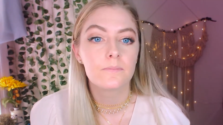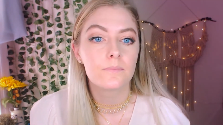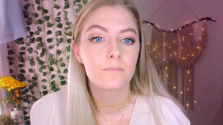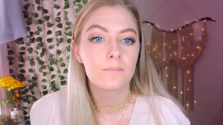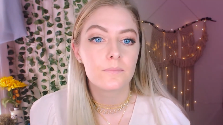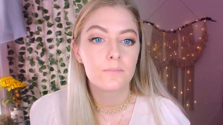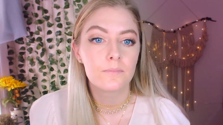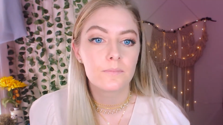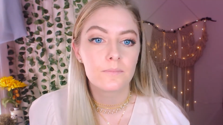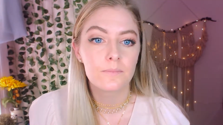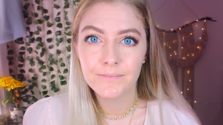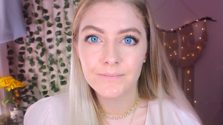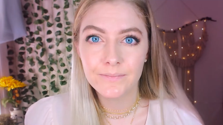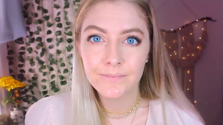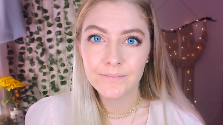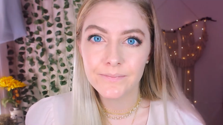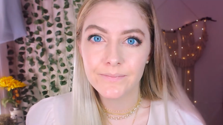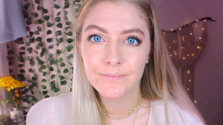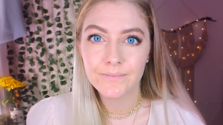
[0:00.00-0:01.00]

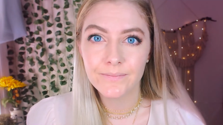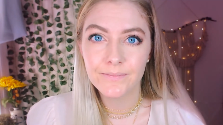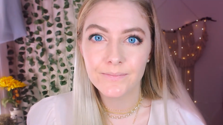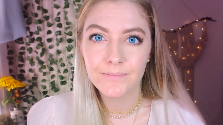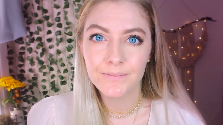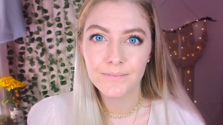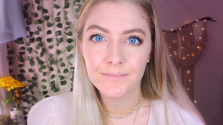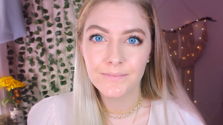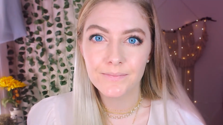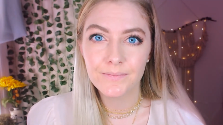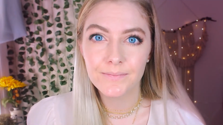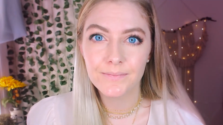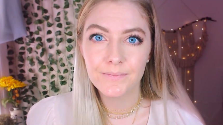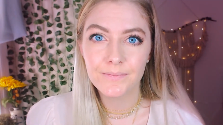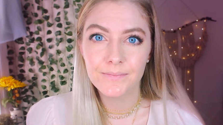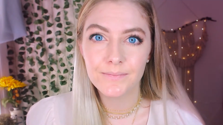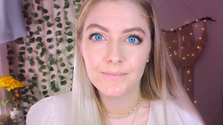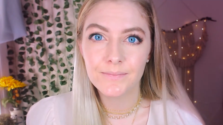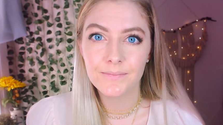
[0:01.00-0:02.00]

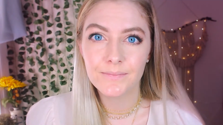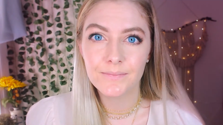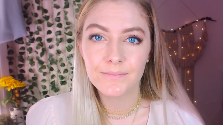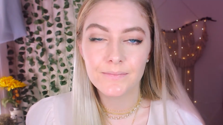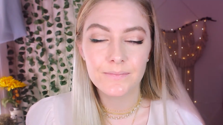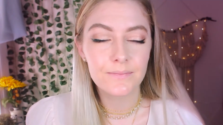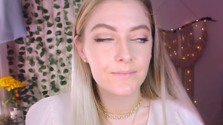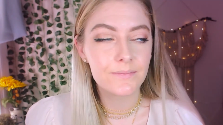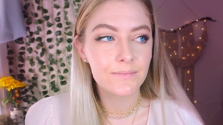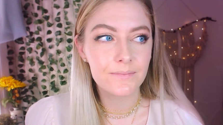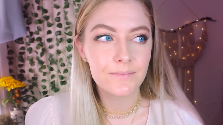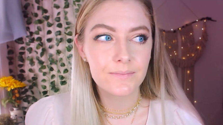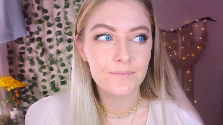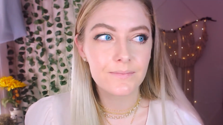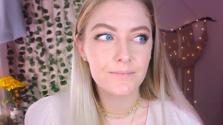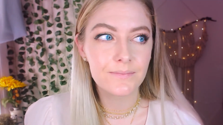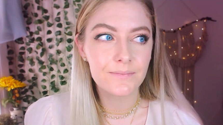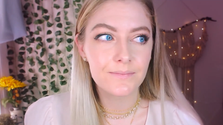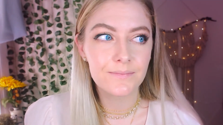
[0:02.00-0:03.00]

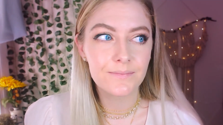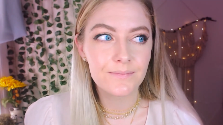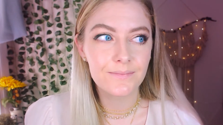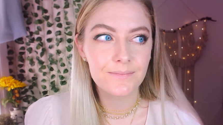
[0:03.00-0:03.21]
Nobody speaks.